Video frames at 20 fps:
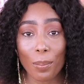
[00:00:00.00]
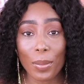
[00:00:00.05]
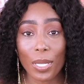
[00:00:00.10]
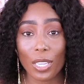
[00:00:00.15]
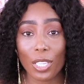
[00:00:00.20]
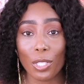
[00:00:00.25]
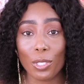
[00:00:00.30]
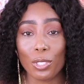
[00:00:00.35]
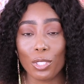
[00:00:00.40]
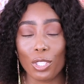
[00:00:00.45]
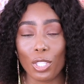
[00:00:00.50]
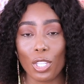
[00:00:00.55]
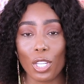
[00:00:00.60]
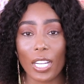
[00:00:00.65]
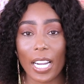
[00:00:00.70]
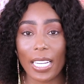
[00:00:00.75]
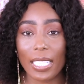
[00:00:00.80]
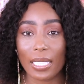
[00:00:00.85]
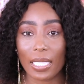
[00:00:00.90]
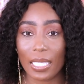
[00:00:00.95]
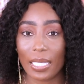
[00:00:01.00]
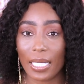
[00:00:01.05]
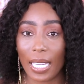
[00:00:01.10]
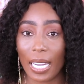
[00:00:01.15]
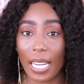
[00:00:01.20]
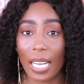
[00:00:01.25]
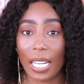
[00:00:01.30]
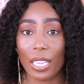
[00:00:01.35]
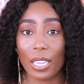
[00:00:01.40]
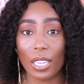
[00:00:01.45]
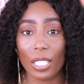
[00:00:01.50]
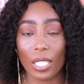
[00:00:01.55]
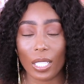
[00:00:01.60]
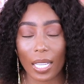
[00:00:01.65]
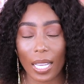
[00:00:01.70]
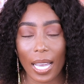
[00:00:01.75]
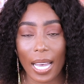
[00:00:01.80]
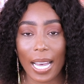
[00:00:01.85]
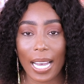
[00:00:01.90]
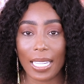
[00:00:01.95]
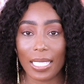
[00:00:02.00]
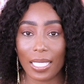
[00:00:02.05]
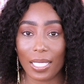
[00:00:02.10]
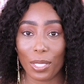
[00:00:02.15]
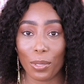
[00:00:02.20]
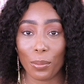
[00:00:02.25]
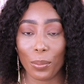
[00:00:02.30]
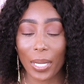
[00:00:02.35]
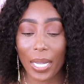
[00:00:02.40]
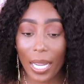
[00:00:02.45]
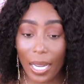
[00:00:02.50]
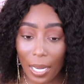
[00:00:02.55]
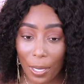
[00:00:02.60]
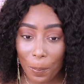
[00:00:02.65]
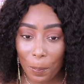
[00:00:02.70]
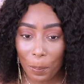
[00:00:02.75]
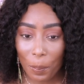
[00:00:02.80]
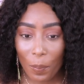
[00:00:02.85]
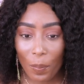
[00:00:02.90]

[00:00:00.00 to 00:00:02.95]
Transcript: below so you guys could take a look at the wig